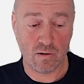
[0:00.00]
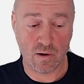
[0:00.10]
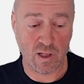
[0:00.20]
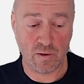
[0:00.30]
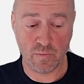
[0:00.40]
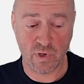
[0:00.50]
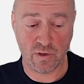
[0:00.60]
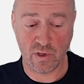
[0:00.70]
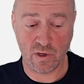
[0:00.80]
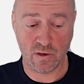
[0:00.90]
column, and
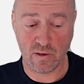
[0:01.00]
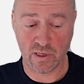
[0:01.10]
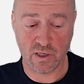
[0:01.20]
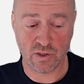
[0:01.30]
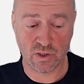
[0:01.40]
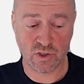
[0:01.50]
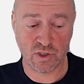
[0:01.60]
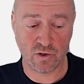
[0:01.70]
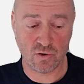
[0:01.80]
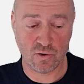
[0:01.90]
like
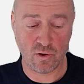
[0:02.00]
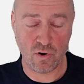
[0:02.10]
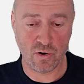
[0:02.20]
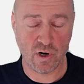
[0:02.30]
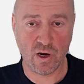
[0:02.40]
integer or long,